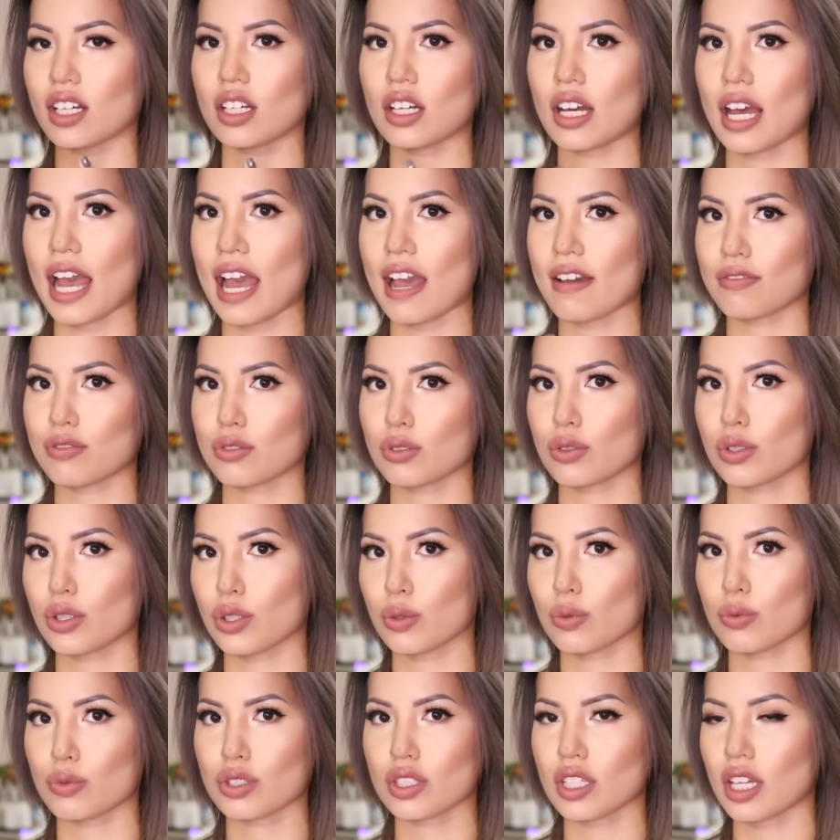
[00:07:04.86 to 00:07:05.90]
a after
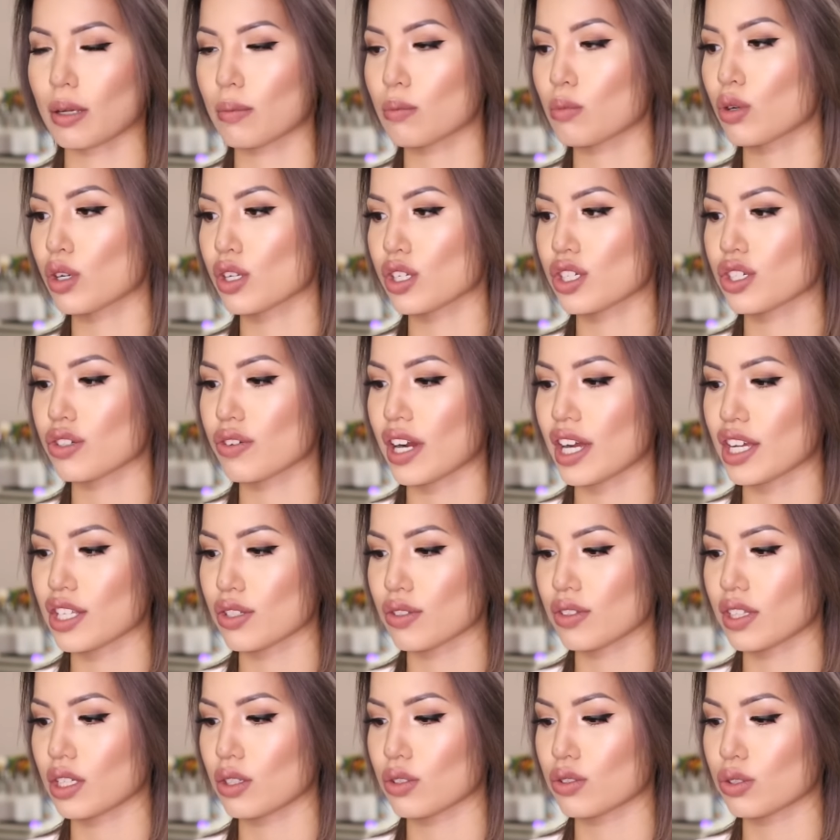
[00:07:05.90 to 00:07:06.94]
use like
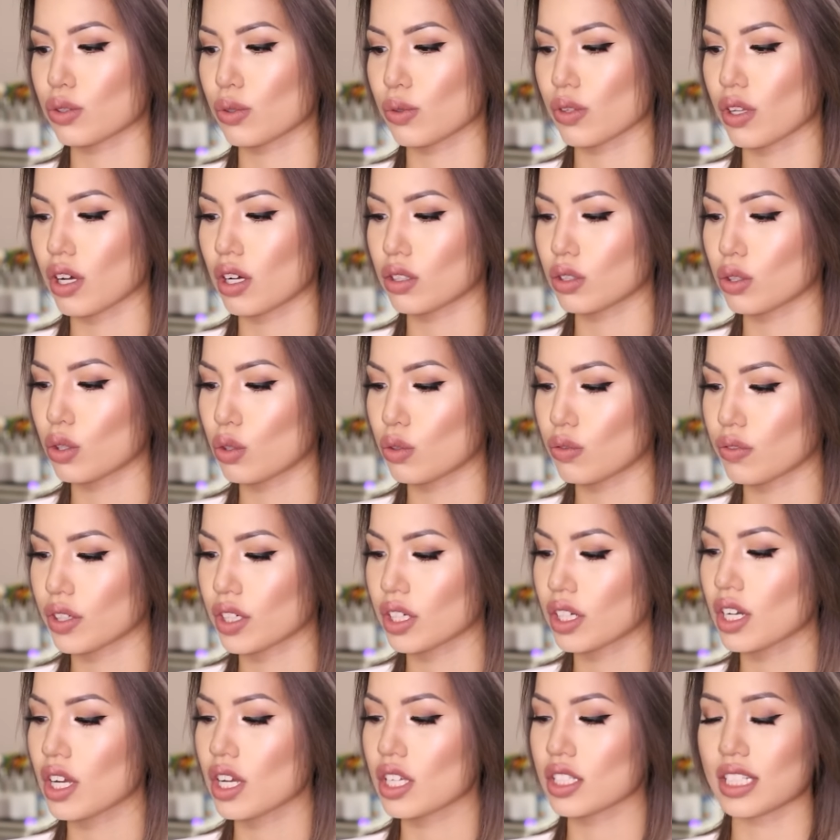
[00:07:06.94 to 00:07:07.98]
moisturizer that you soothe all
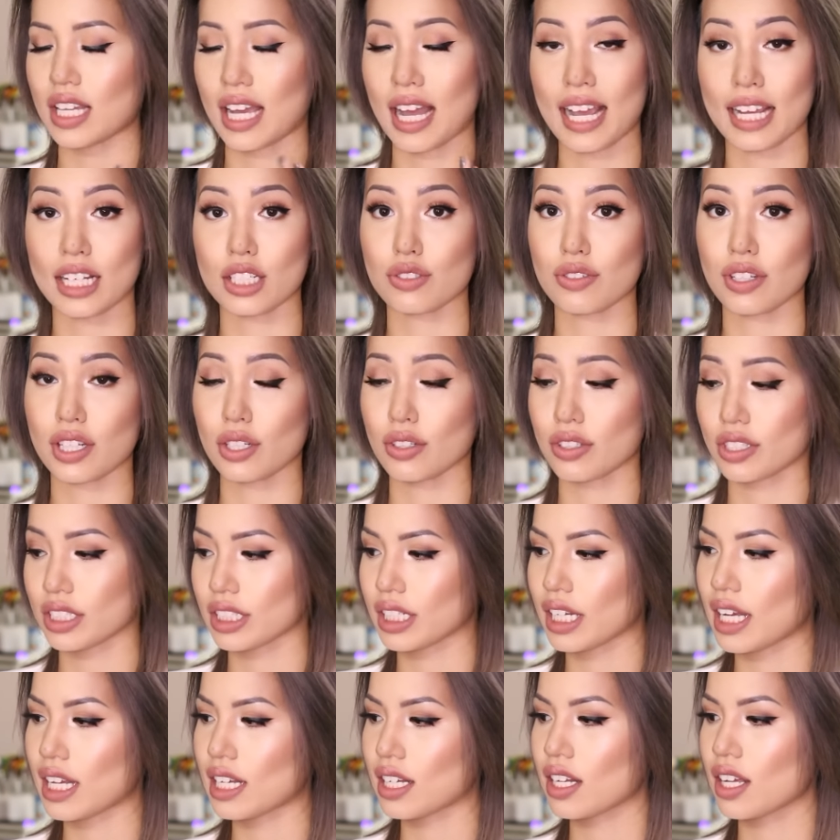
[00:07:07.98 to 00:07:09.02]
over to hydrate your
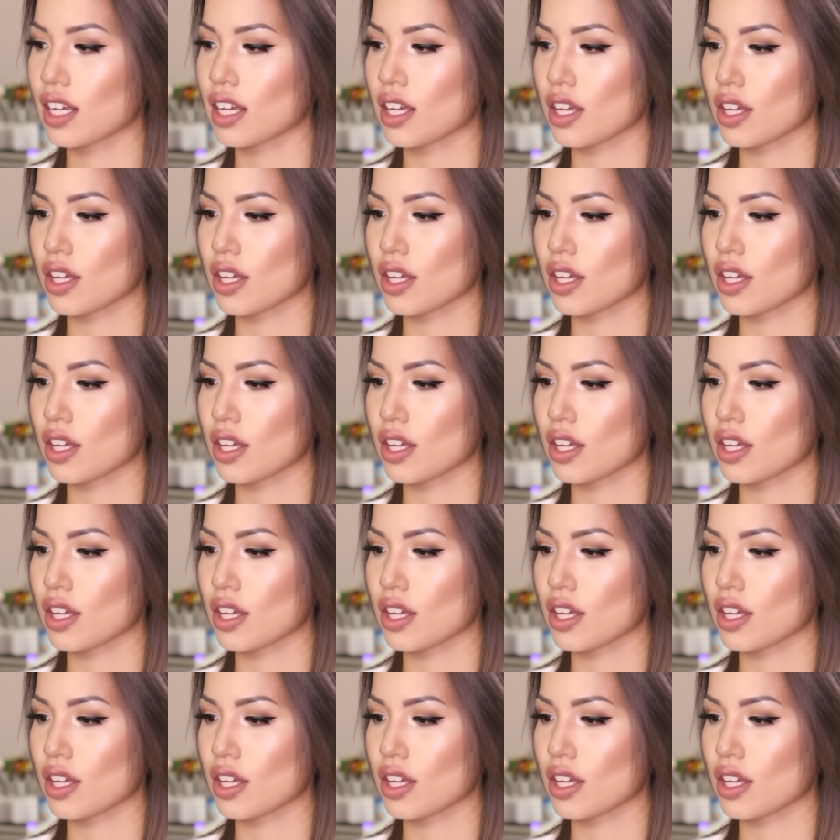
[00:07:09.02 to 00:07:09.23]
skin.